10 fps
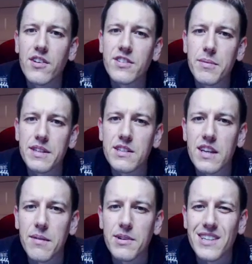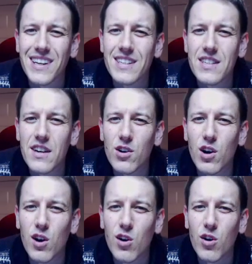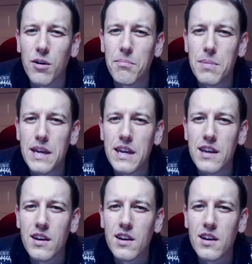some of these statements. I can see I've got a log b